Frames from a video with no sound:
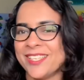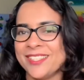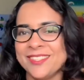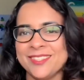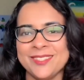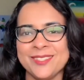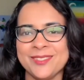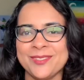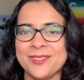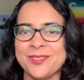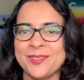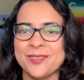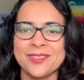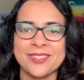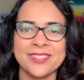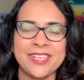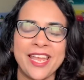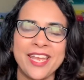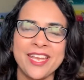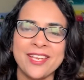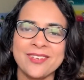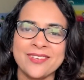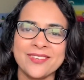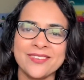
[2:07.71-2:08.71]
So
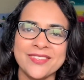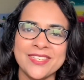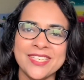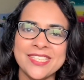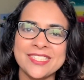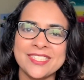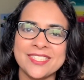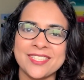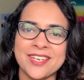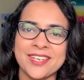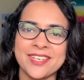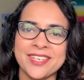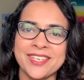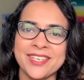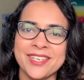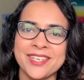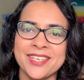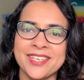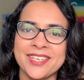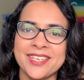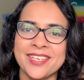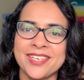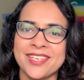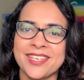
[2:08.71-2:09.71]
diachronic
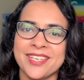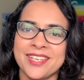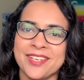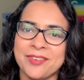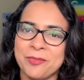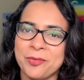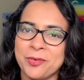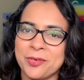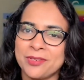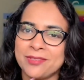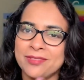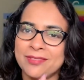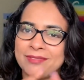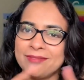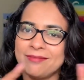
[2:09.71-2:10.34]
study would